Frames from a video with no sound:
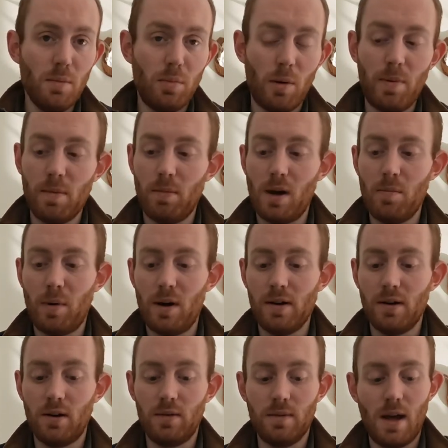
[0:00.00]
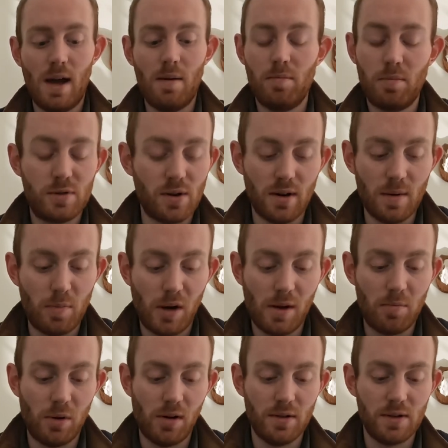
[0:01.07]
my
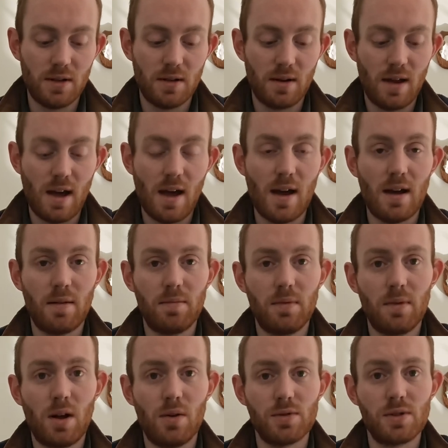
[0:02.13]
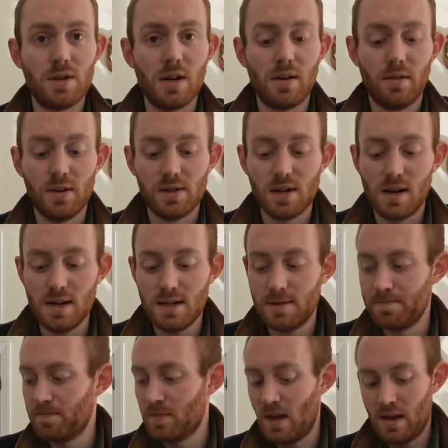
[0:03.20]
bipod holster on the side.
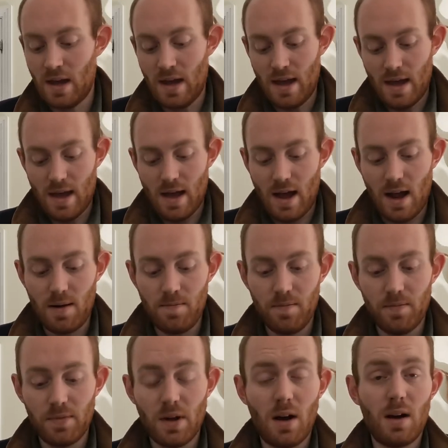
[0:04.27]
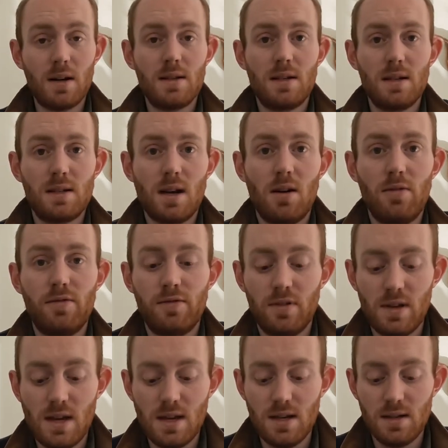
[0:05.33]
Harness itself
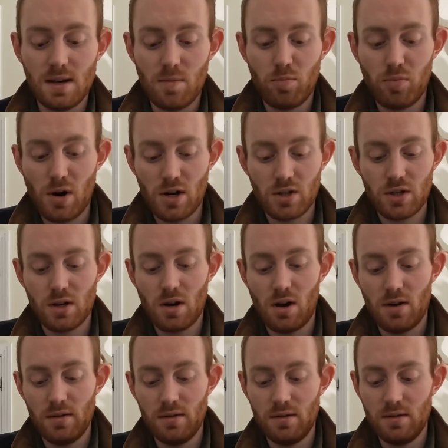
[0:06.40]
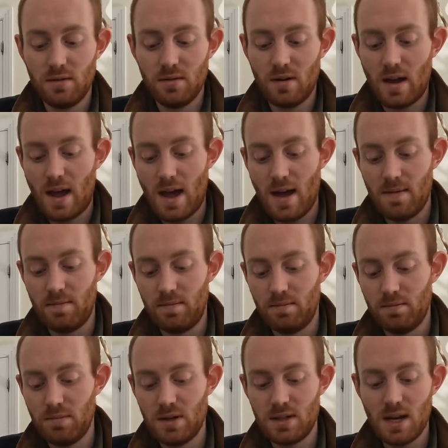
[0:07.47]
is a brushed cotton
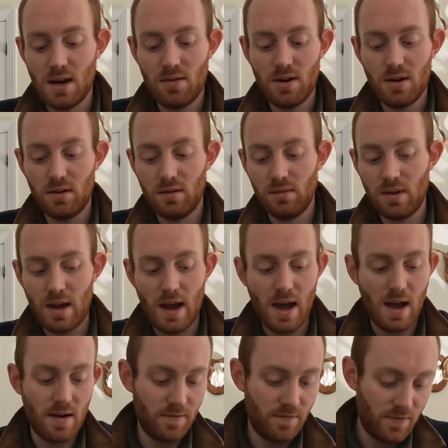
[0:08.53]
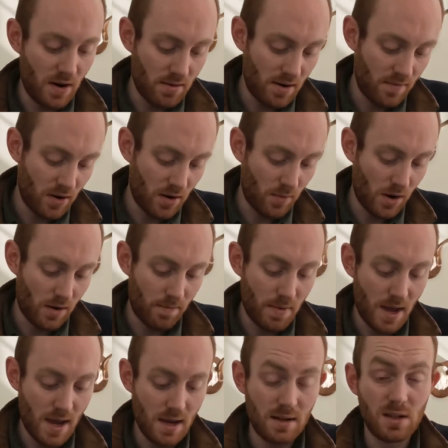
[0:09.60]
material, very, very well
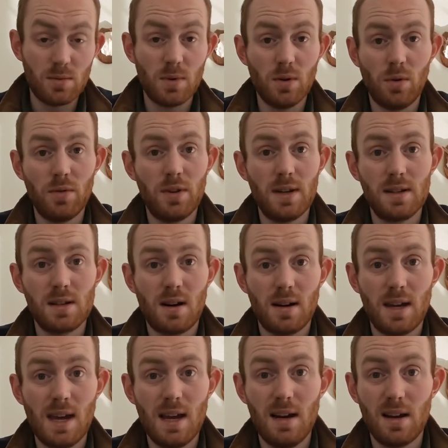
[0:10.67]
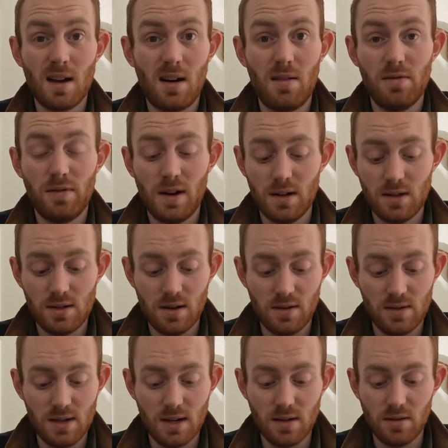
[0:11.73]
made. As with all things Harkila, can't find a sort
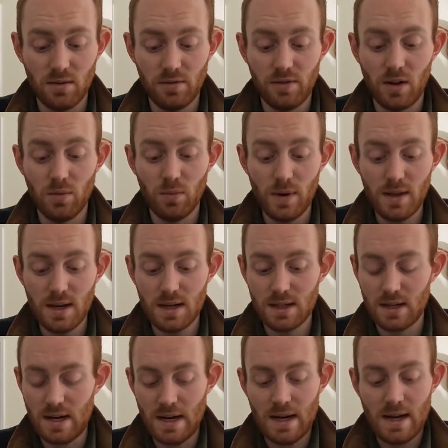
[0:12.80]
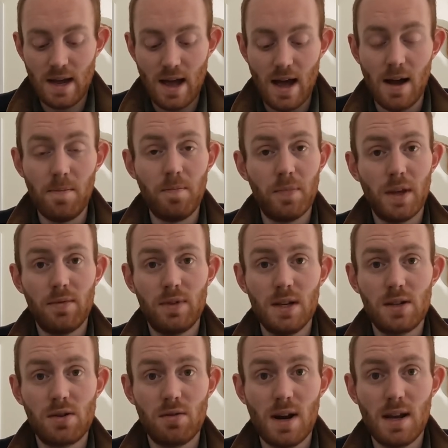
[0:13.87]
of single fault with it. If
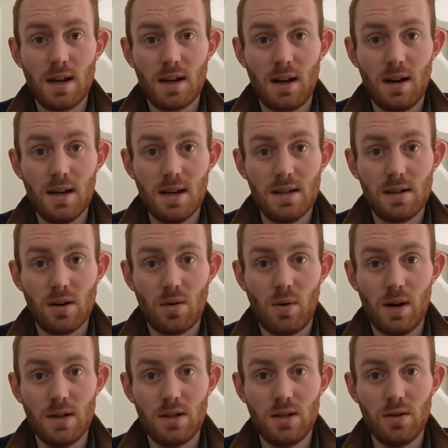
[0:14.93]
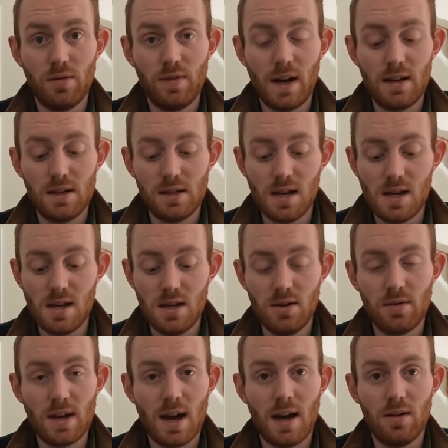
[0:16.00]
this green colour isn't quite to your fancy,
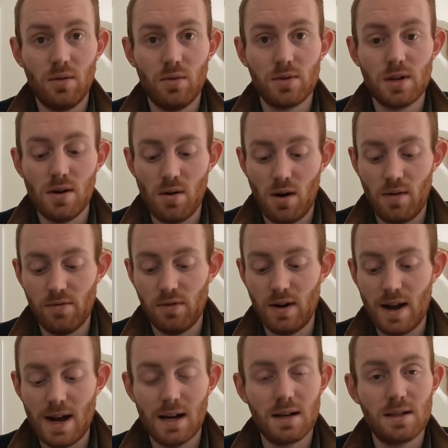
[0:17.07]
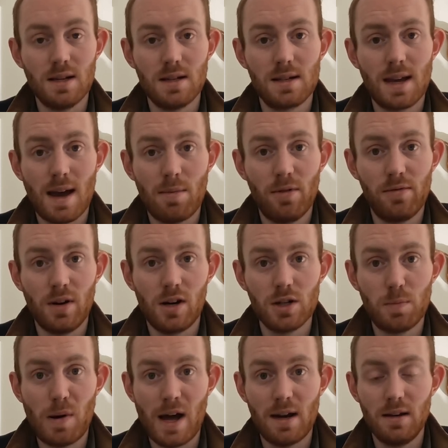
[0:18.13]
you can also opt for an axis
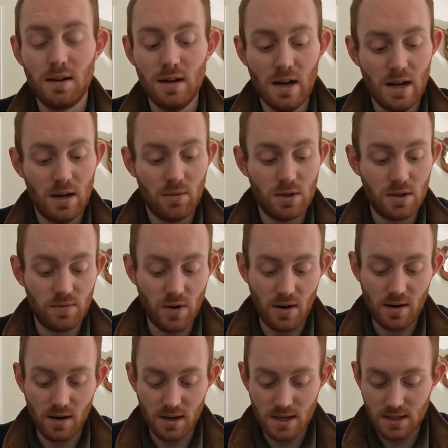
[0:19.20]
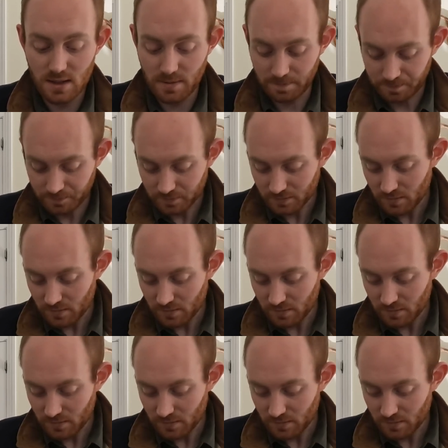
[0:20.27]
camouflage pattern, which is very nice.